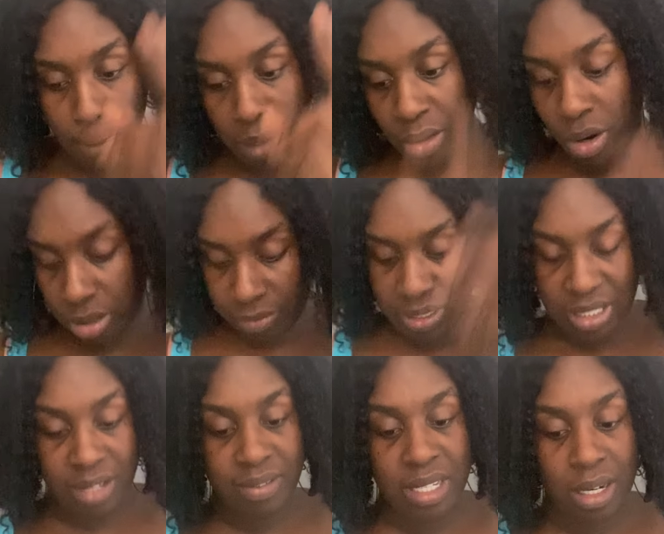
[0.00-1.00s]
You're going to
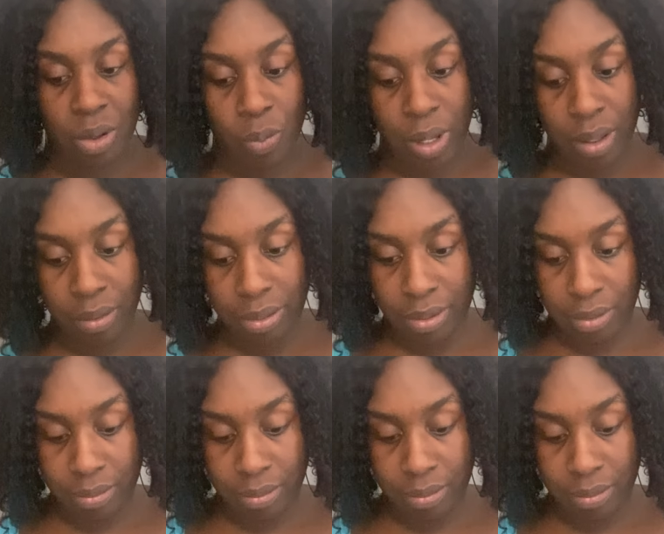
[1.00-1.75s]
receive sudden wealth.